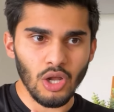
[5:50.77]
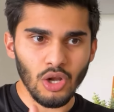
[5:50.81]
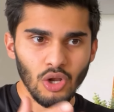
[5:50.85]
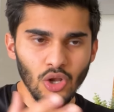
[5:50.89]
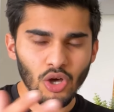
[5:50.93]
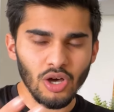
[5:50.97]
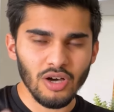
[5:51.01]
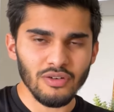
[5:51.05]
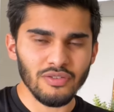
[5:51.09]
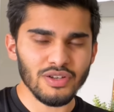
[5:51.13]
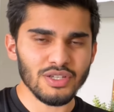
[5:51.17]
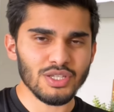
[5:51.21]
A
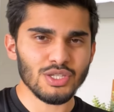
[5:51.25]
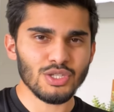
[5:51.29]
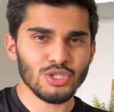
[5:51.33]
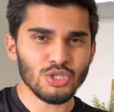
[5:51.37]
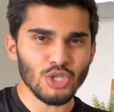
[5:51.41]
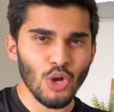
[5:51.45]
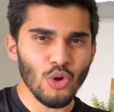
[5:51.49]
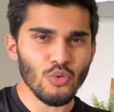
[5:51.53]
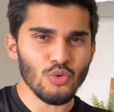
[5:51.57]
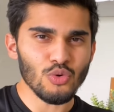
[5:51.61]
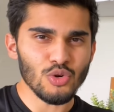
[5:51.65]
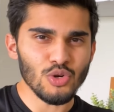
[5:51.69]
lot of us
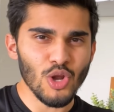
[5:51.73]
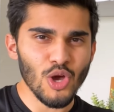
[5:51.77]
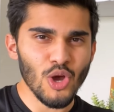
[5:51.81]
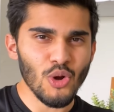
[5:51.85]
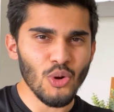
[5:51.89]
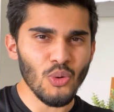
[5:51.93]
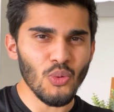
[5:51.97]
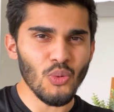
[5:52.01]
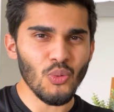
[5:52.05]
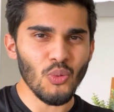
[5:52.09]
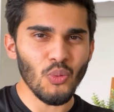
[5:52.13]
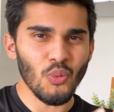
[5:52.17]
don't
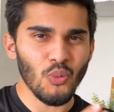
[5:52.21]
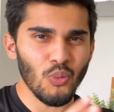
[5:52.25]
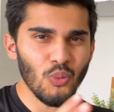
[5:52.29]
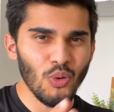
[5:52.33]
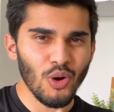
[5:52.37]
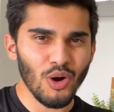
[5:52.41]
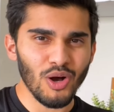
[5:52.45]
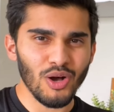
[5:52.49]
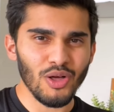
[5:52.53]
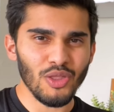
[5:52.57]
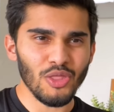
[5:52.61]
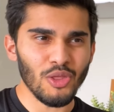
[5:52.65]
know
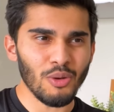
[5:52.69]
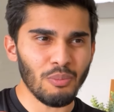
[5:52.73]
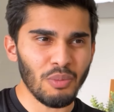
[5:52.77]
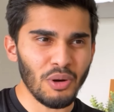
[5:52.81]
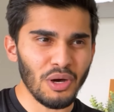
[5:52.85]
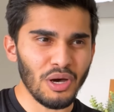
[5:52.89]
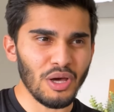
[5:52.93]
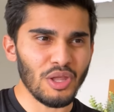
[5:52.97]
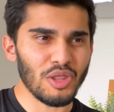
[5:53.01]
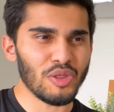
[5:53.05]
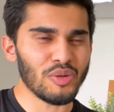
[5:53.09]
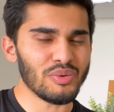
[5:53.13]
what the
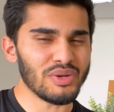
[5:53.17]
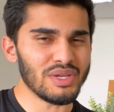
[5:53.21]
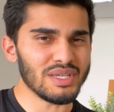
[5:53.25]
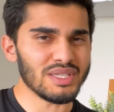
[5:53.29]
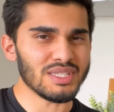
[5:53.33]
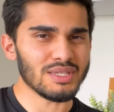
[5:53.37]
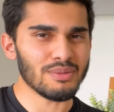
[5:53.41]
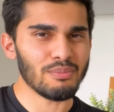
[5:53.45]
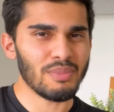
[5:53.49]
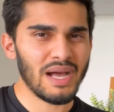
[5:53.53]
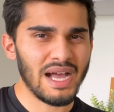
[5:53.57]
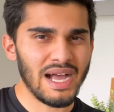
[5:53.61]
part 3
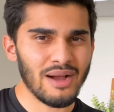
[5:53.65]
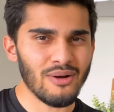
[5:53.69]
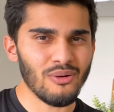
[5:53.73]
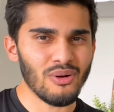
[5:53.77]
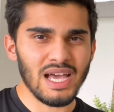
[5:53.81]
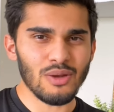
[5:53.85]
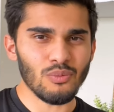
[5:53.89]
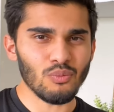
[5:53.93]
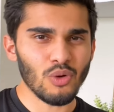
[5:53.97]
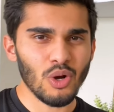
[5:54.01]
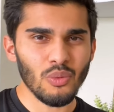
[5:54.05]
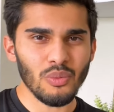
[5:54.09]
is about
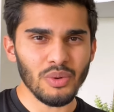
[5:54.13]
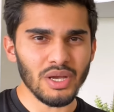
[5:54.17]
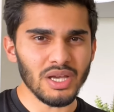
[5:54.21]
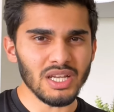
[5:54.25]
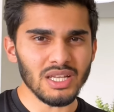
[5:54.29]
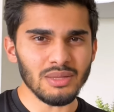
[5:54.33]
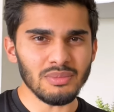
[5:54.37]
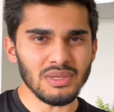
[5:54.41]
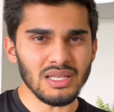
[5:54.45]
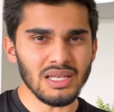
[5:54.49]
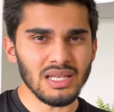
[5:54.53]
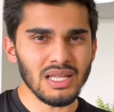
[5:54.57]
and what we're going
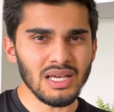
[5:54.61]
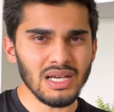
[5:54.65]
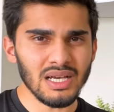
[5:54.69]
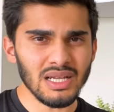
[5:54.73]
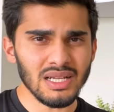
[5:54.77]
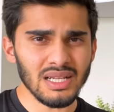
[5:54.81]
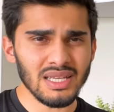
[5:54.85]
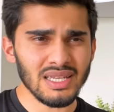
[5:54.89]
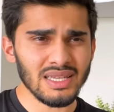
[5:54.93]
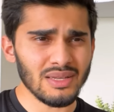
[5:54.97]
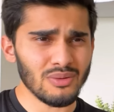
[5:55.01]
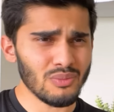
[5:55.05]
to be
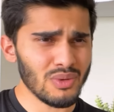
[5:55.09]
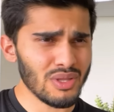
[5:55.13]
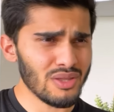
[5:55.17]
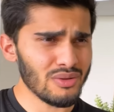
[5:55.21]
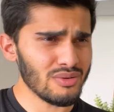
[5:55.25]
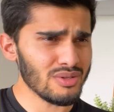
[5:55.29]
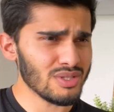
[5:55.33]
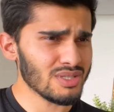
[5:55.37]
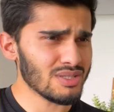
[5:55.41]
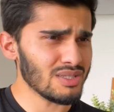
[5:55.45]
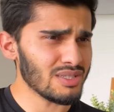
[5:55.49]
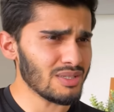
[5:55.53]
learning and whether
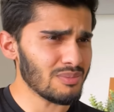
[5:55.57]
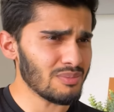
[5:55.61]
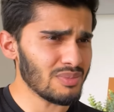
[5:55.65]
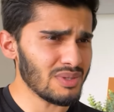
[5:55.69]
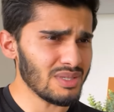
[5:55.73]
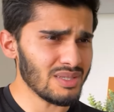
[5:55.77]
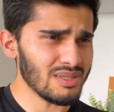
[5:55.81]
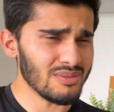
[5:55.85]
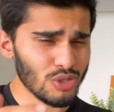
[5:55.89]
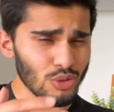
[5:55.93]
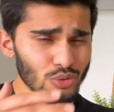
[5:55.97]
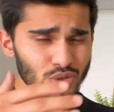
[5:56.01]
it's going to
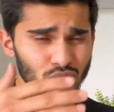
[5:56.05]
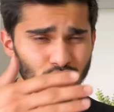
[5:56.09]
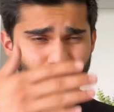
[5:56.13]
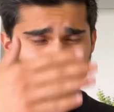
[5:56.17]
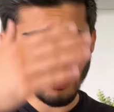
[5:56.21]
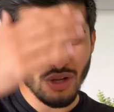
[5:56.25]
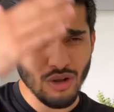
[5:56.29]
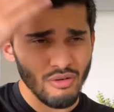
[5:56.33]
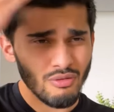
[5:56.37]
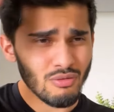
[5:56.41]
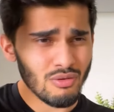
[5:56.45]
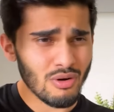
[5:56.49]
be go
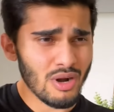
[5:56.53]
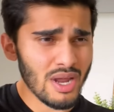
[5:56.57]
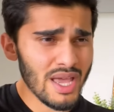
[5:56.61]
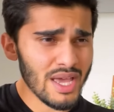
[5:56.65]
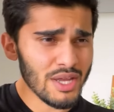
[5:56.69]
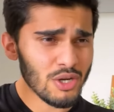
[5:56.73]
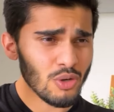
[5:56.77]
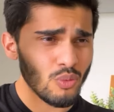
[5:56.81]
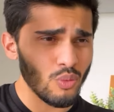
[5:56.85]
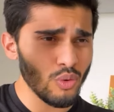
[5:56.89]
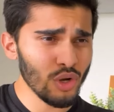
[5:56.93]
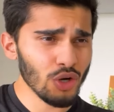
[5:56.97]
straight over our
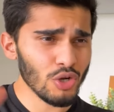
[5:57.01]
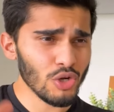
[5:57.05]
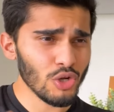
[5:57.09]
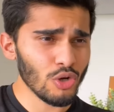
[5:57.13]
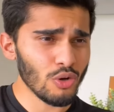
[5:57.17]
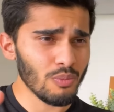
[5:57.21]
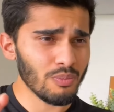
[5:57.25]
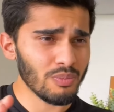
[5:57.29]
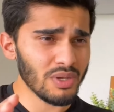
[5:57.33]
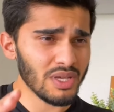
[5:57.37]
head or whatnot,